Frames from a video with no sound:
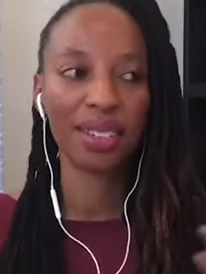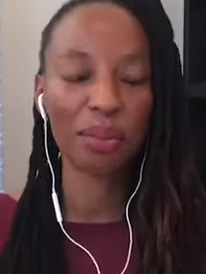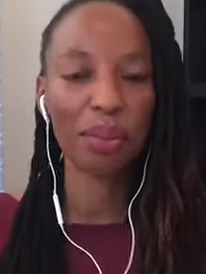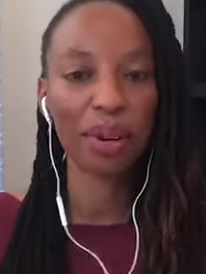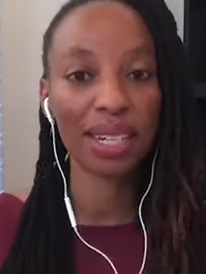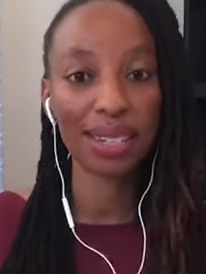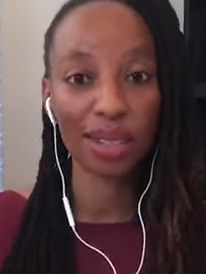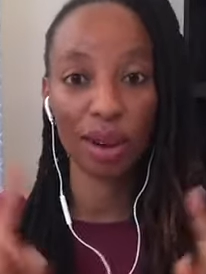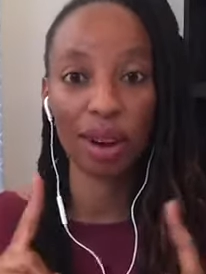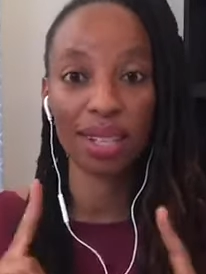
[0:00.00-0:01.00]
your body
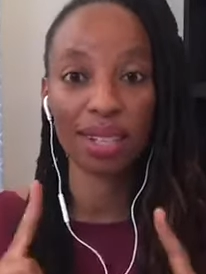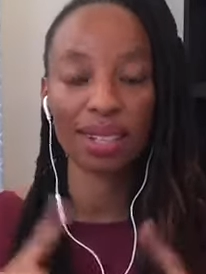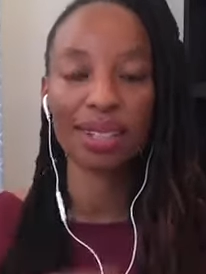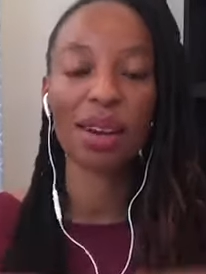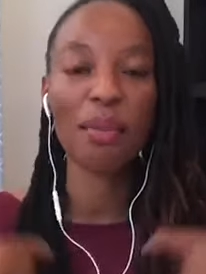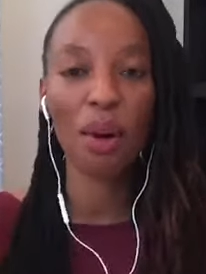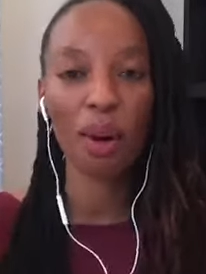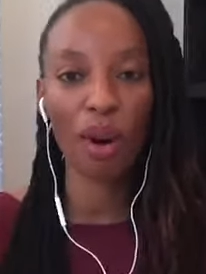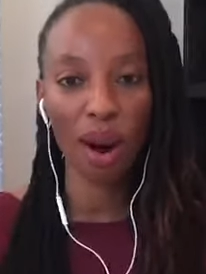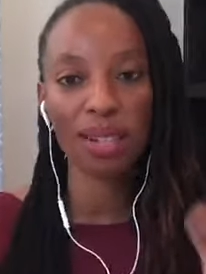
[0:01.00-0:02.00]
is conscious, a
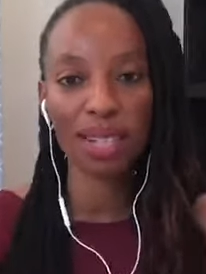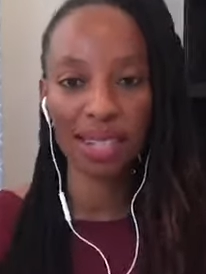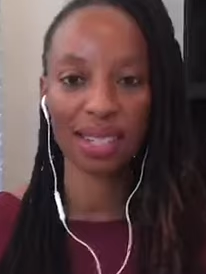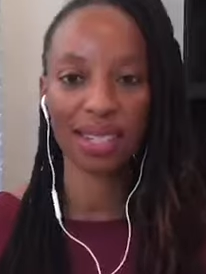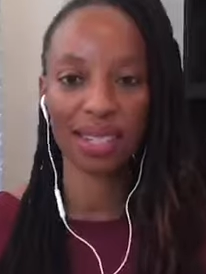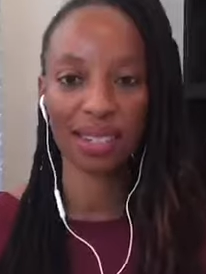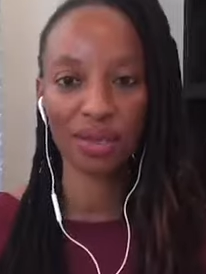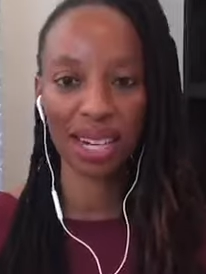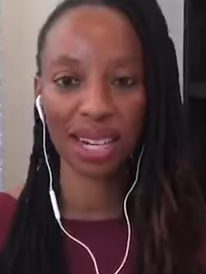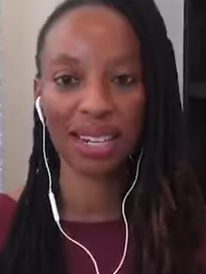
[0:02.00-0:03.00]
more conscious
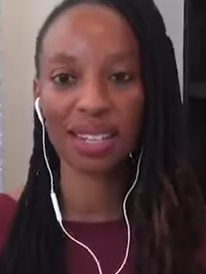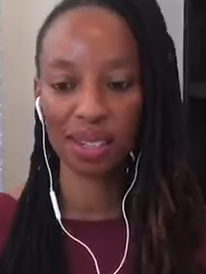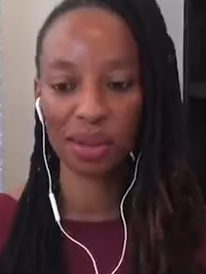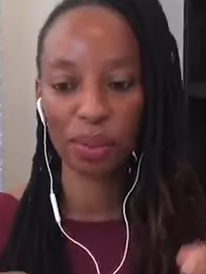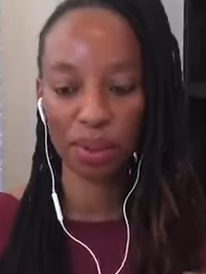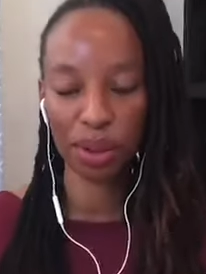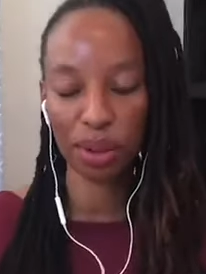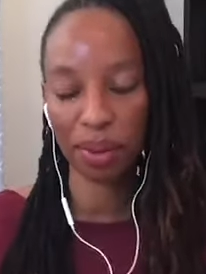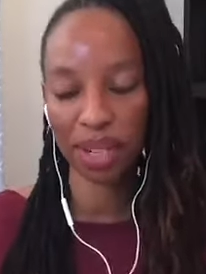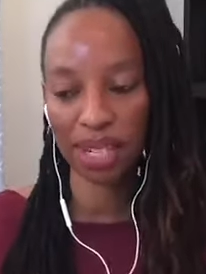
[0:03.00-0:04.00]
relationship
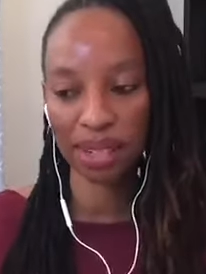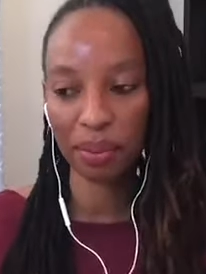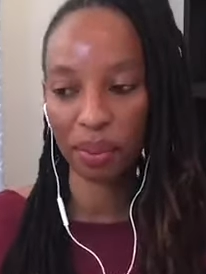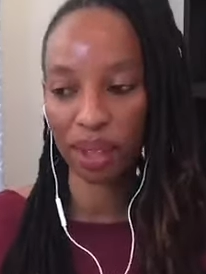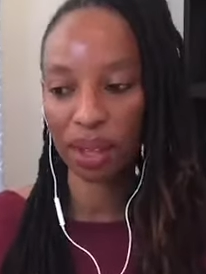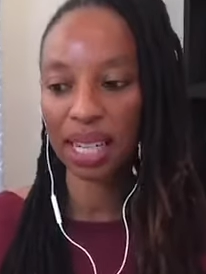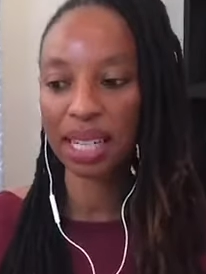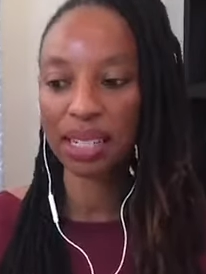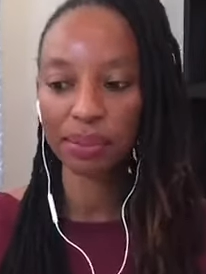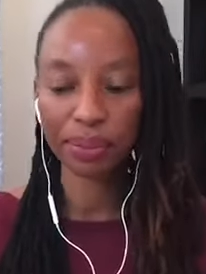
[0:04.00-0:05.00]
with your body, all
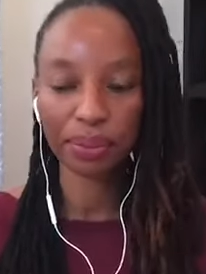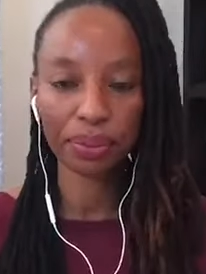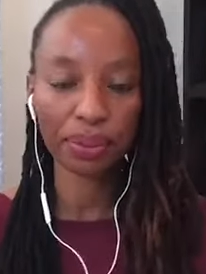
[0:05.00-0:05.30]
right?